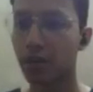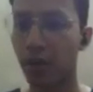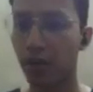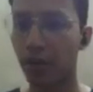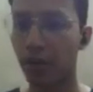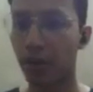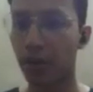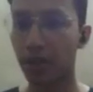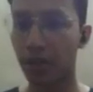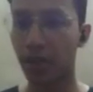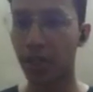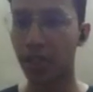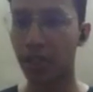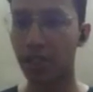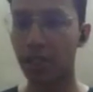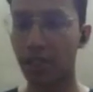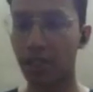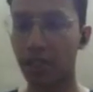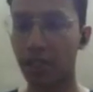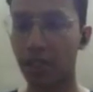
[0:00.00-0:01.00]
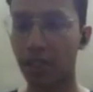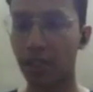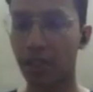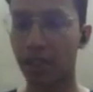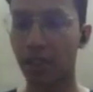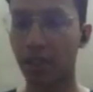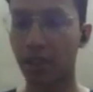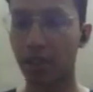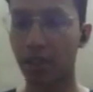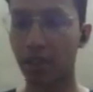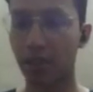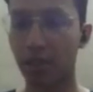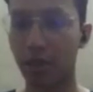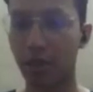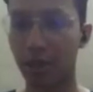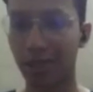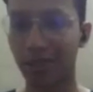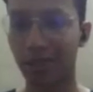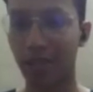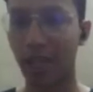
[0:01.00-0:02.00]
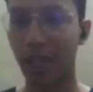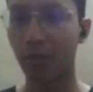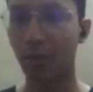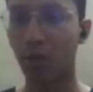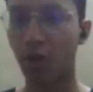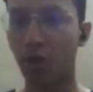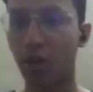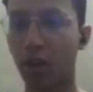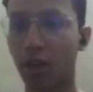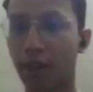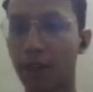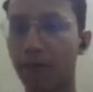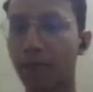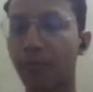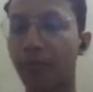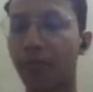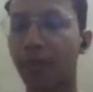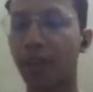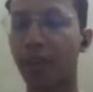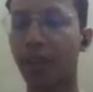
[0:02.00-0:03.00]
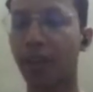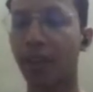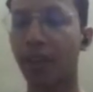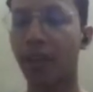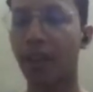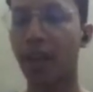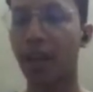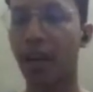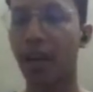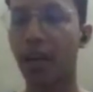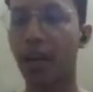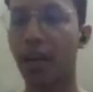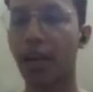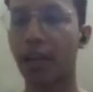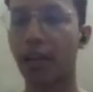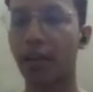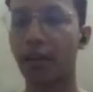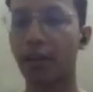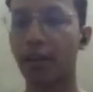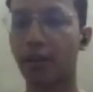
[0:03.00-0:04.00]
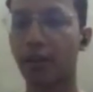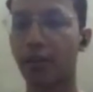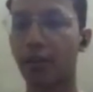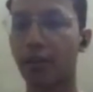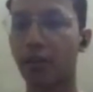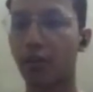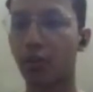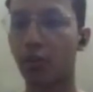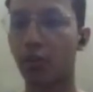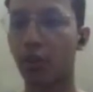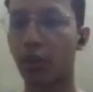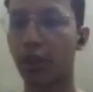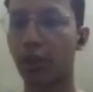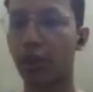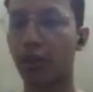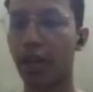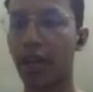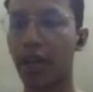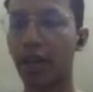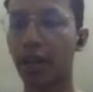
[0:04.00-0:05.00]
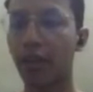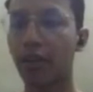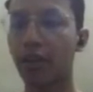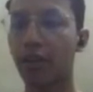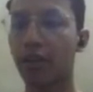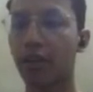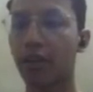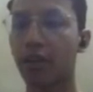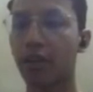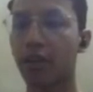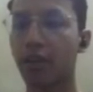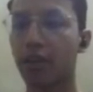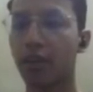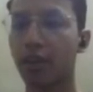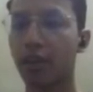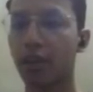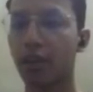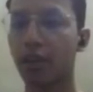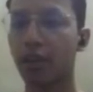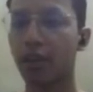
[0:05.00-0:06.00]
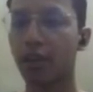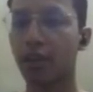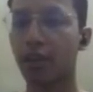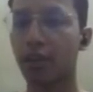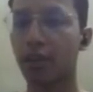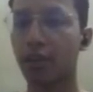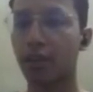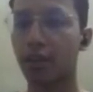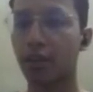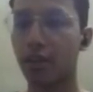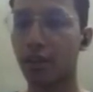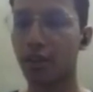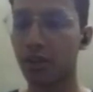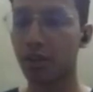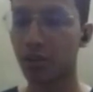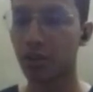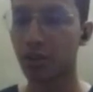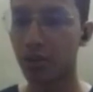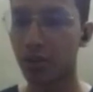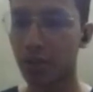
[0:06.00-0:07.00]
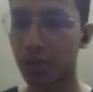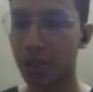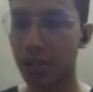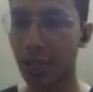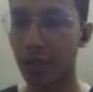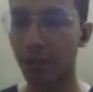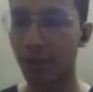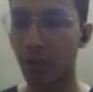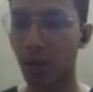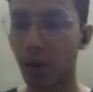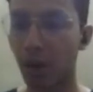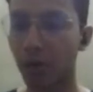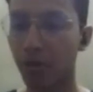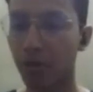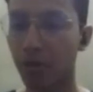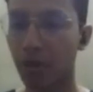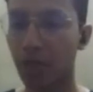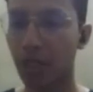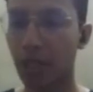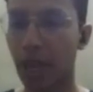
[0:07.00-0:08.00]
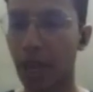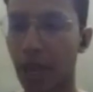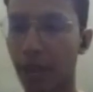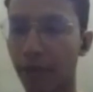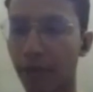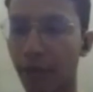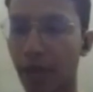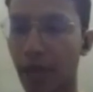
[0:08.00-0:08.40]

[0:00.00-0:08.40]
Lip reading: vectorizing the describe column, and we rank the sum of TF